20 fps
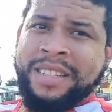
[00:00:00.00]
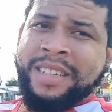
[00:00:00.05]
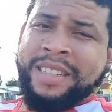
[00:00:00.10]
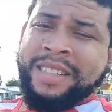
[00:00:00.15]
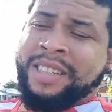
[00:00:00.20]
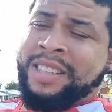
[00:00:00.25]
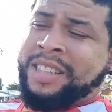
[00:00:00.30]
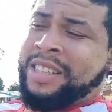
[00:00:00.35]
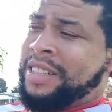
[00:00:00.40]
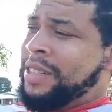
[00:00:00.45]

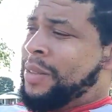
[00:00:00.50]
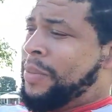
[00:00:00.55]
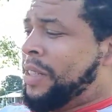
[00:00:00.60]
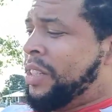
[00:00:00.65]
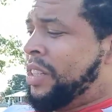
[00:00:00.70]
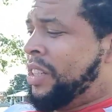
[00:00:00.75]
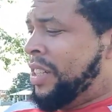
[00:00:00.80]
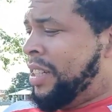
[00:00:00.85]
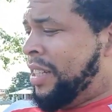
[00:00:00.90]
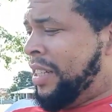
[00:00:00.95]
just chilling
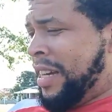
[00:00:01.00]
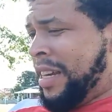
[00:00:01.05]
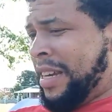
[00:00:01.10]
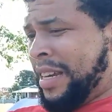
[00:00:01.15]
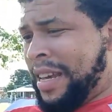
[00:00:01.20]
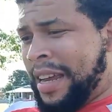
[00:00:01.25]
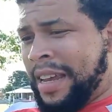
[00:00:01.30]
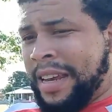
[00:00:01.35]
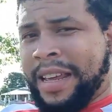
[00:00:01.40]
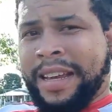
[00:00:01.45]
with Jilly
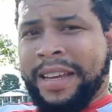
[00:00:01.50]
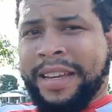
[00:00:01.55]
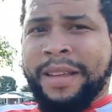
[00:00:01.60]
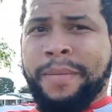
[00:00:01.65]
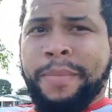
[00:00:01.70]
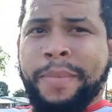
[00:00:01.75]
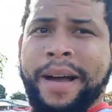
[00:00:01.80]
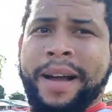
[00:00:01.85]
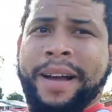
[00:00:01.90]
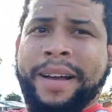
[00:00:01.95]
and Nina
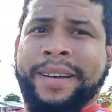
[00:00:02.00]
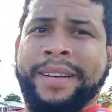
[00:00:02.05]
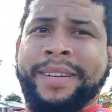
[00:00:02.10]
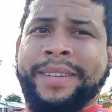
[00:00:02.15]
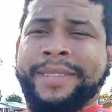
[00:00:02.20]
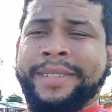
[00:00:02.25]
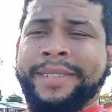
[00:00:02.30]
in the park.